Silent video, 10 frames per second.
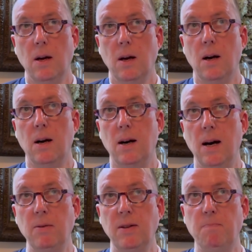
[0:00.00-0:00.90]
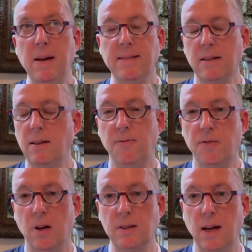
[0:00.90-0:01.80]
uh, I was basically
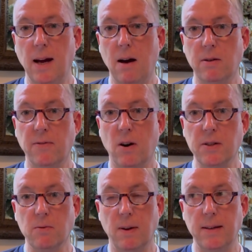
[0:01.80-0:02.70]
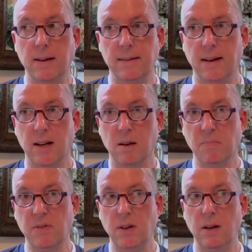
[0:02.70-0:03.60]
flunking out of all the written
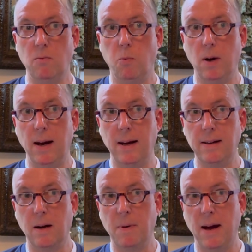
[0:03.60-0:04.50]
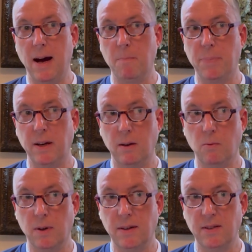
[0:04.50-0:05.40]
exams. And what ended up happening
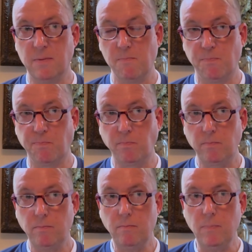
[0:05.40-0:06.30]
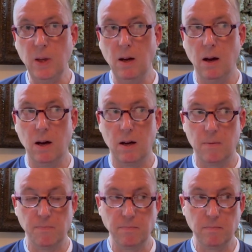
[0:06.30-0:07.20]
was um,